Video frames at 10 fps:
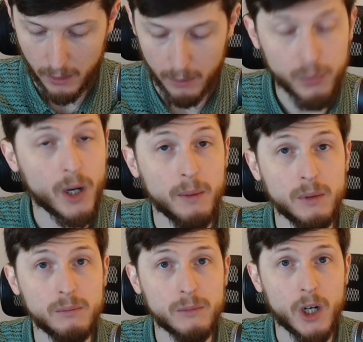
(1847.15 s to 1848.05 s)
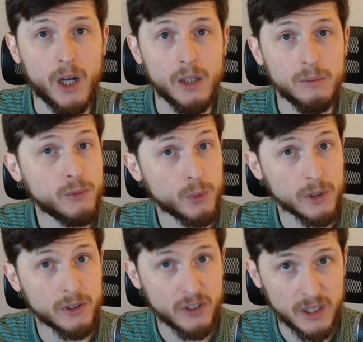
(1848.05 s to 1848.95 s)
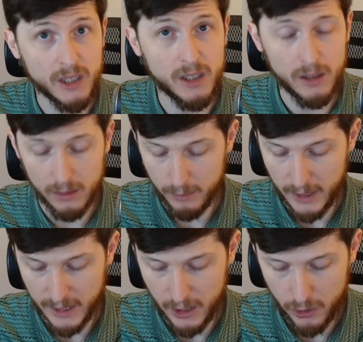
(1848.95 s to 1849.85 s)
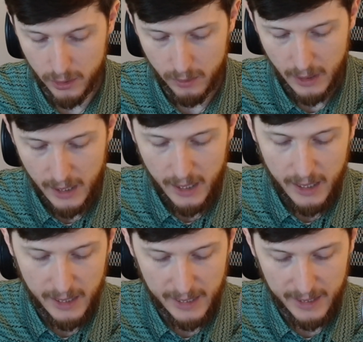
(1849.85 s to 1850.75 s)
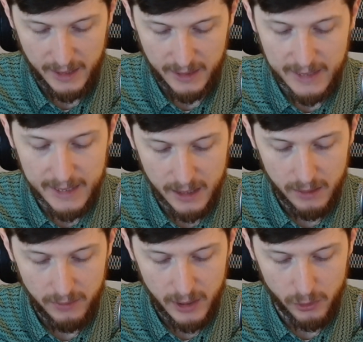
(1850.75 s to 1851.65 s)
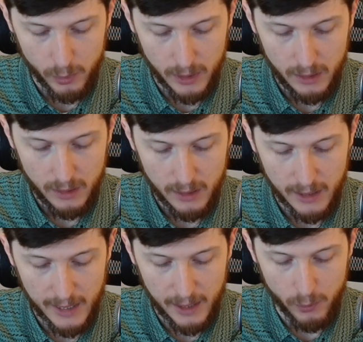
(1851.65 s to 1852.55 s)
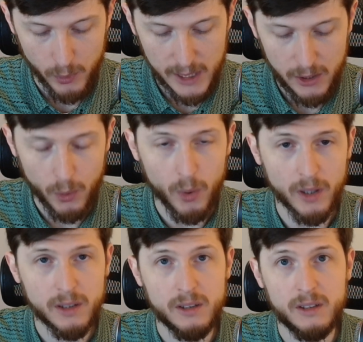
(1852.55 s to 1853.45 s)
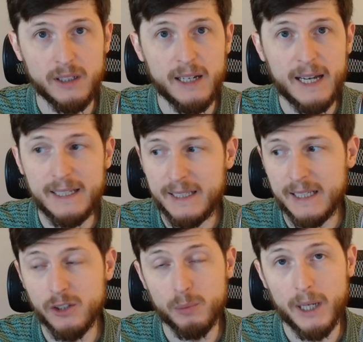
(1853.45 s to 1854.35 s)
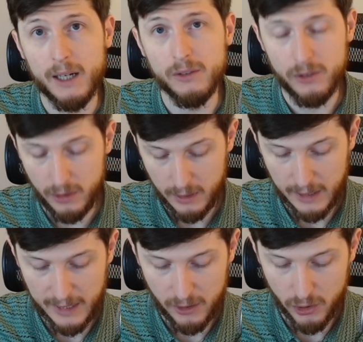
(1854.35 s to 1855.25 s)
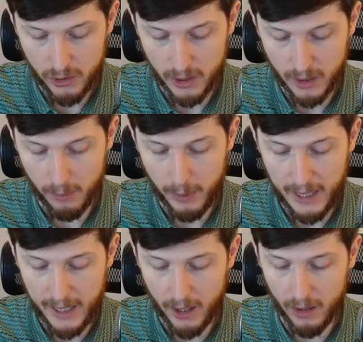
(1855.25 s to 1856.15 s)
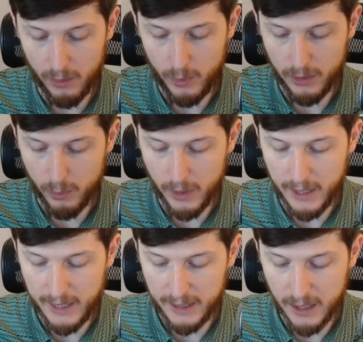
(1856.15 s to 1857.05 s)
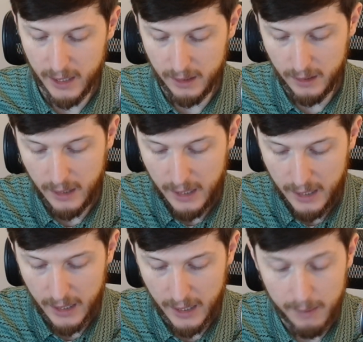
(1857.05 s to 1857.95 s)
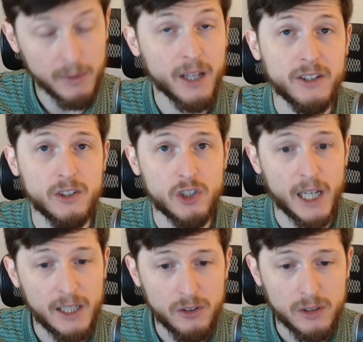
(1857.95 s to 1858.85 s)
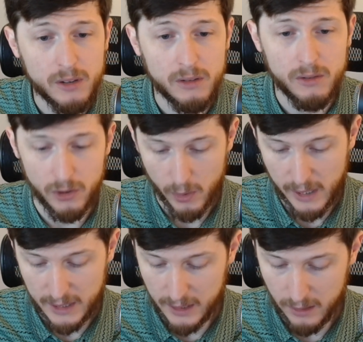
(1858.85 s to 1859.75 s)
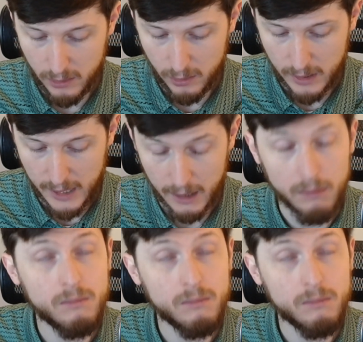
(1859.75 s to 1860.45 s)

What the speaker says: problem columns were still being an issue. And at the end of this one, I retorqued to 90 inch-pounds. And just to compare with what I had gotten, nothing changed. So I didn't do that